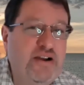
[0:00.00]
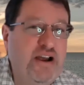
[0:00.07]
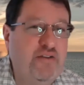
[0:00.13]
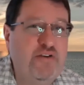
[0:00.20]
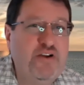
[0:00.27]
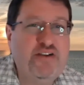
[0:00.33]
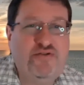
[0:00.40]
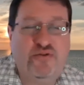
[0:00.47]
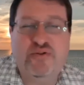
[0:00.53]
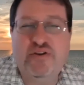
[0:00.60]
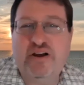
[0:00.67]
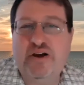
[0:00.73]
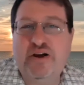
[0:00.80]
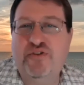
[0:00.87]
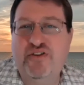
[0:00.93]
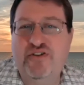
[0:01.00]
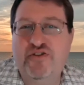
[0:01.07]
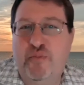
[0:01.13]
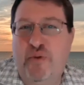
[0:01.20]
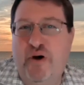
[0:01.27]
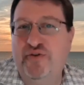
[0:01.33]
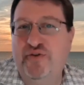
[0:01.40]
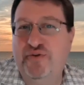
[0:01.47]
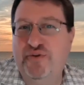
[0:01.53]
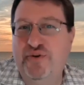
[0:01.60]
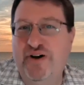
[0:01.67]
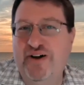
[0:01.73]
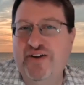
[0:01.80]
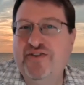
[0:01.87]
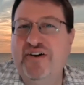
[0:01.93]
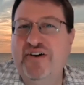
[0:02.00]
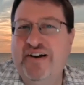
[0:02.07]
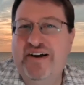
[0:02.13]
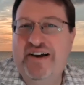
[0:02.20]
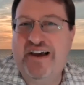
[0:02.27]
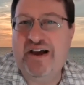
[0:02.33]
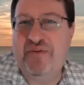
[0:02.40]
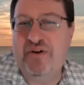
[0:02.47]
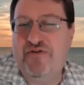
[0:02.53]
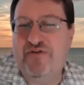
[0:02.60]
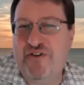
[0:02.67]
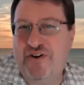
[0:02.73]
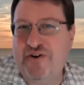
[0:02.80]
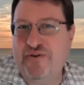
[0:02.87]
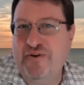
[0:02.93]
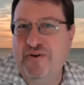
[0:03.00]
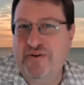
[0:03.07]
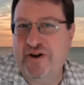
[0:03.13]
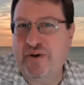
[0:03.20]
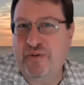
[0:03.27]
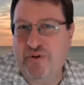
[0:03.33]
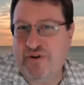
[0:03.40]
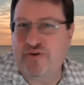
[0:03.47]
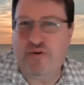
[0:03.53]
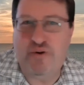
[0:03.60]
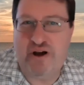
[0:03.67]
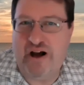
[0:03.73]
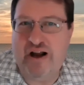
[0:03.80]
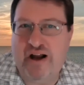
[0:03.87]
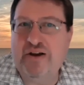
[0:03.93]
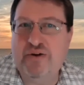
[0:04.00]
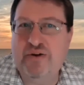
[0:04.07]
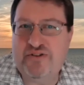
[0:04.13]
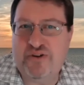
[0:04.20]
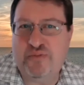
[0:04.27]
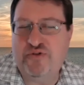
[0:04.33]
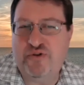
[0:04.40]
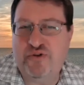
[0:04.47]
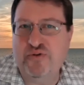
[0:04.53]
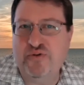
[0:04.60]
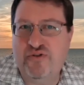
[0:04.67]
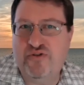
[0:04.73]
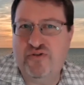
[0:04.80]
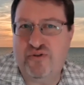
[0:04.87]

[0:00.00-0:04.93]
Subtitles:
Every student that comes in is a puzzle to us, and we figure what's going on here with some students.